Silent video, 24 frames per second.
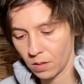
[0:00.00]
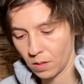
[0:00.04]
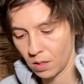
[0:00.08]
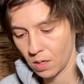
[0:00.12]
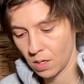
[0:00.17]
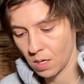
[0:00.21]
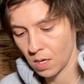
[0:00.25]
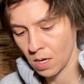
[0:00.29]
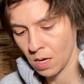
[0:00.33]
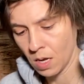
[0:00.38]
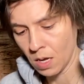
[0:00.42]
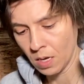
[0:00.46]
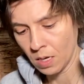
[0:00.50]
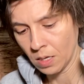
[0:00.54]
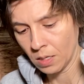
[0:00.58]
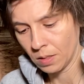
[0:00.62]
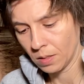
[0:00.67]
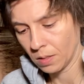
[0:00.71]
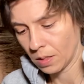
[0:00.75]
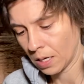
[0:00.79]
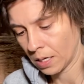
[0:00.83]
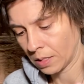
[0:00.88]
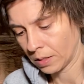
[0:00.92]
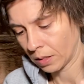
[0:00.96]
And
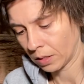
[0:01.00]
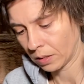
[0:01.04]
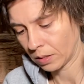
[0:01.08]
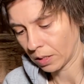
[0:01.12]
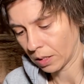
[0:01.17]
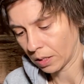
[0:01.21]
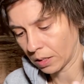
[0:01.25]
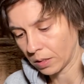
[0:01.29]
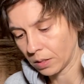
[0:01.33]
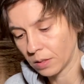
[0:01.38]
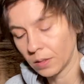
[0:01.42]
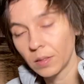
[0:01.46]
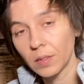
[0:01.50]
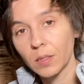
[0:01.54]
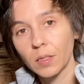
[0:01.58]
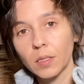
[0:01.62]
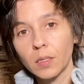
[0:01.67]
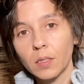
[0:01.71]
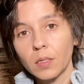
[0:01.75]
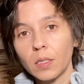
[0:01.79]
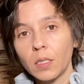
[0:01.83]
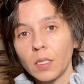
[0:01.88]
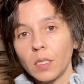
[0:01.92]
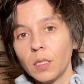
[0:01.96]
as I said, it's
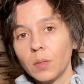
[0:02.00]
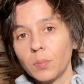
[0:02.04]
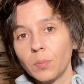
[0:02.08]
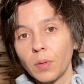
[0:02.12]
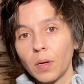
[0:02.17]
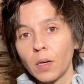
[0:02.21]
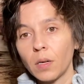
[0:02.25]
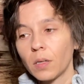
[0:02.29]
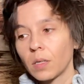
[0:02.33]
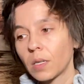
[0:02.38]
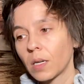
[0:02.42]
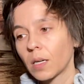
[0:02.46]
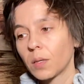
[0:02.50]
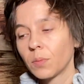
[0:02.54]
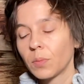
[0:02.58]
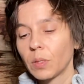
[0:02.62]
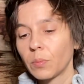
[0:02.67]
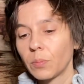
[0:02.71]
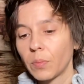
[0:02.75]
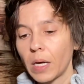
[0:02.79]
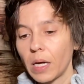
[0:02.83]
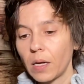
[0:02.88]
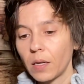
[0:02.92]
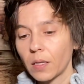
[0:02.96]
going to keep on
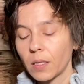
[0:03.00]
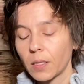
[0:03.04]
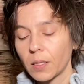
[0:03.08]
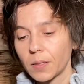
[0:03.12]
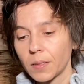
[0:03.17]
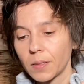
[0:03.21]
coming back